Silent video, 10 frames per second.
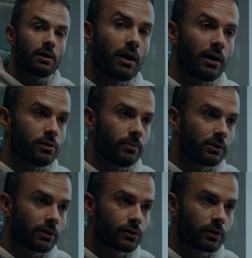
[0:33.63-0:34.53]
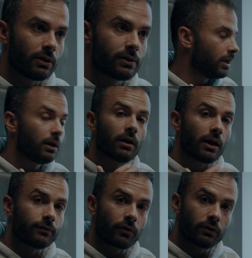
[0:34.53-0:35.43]
isometric skills
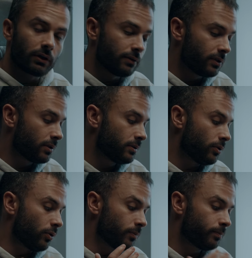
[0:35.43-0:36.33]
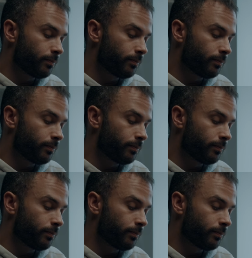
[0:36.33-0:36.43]
like front lever or